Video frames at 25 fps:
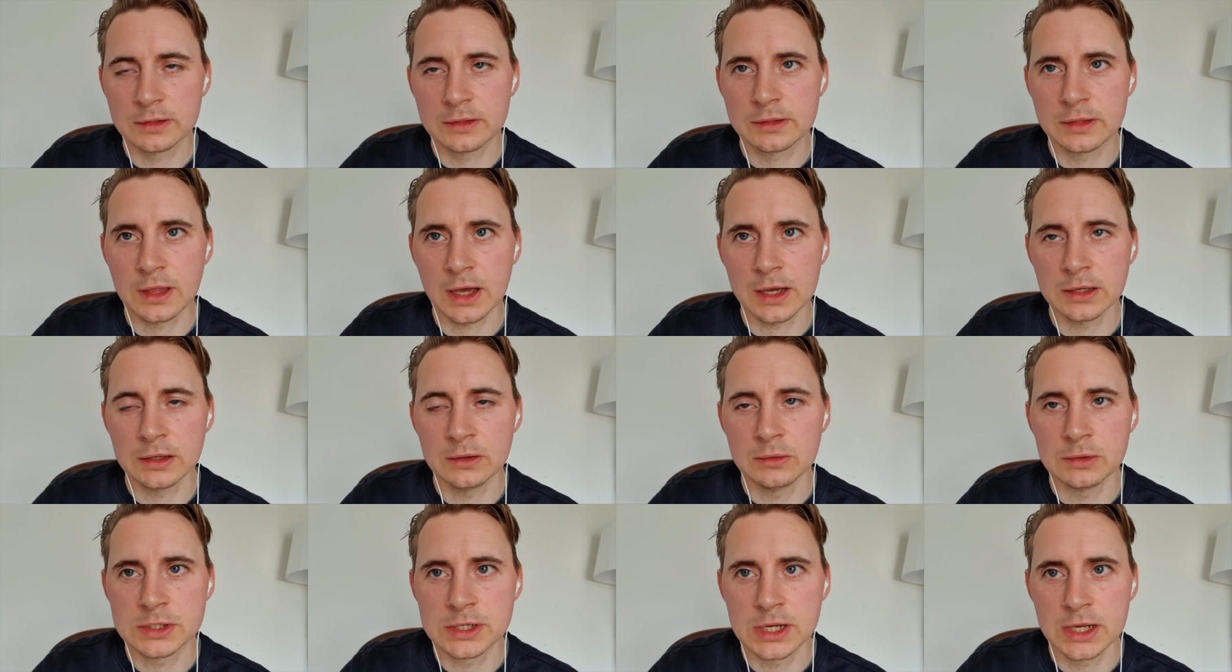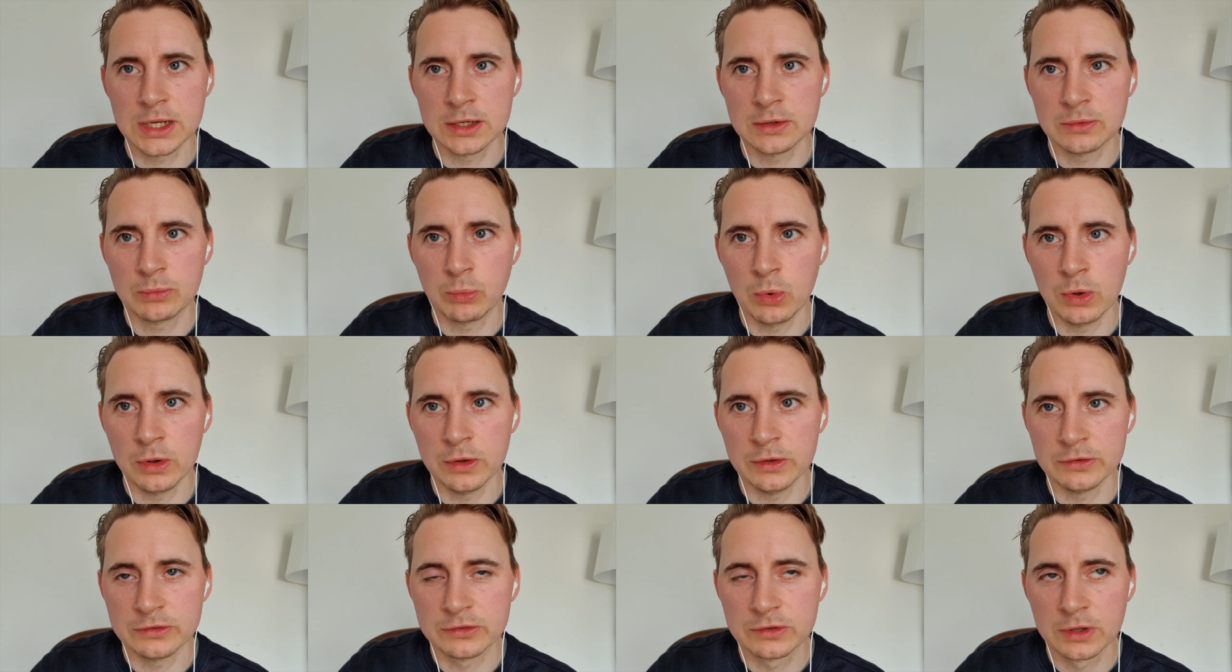that you did
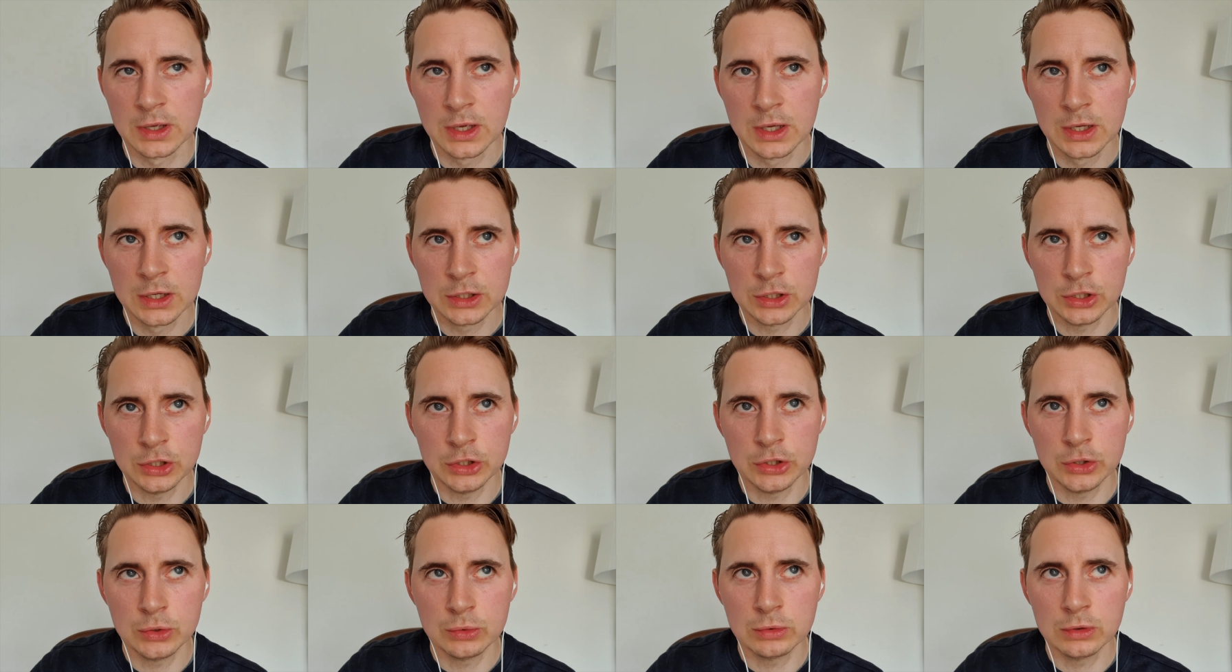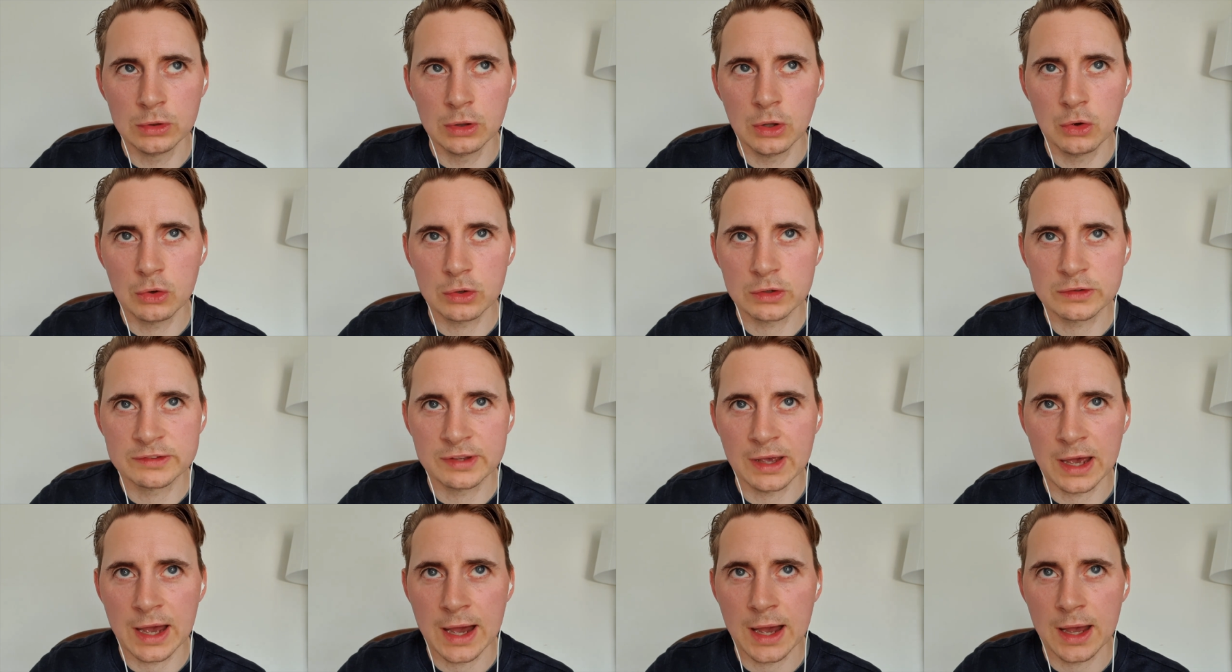was you
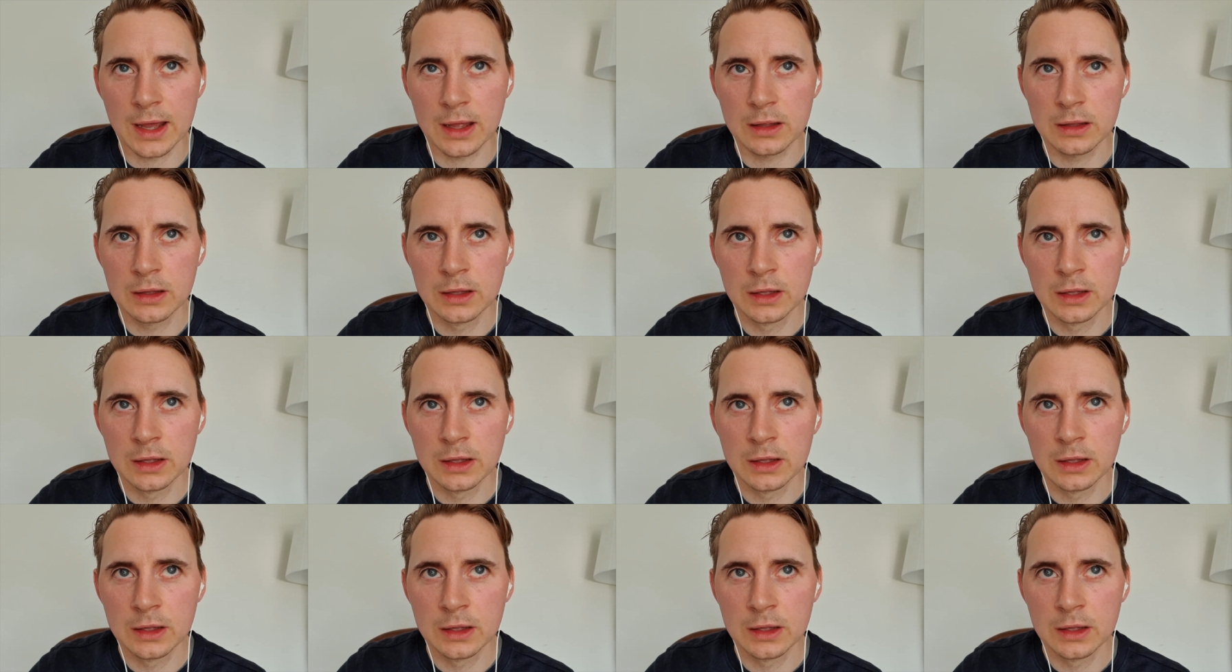looked at